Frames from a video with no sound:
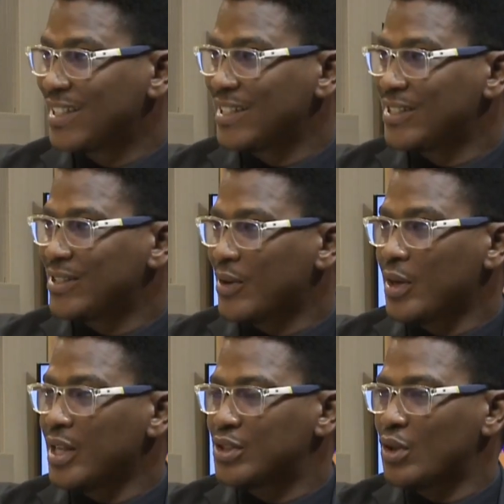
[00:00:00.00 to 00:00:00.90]
Mm. So
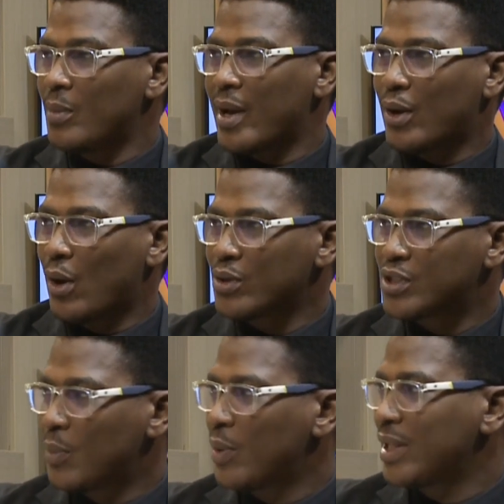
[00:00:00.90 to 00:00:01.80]
it's not so, my yeah.
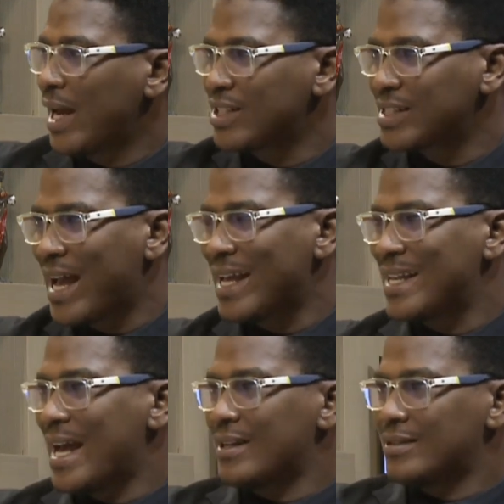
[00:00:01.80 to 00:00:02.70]
culture, but I just
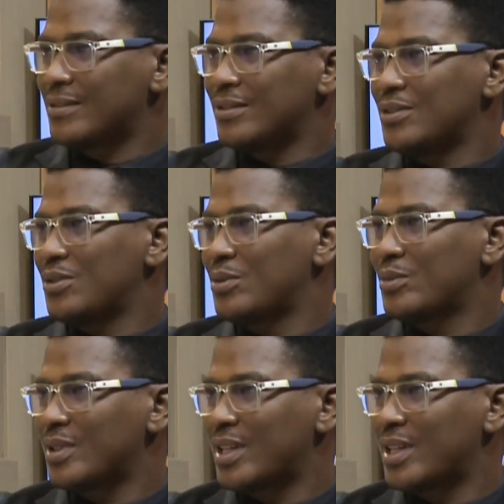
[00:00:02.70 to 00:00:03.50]
had that you know.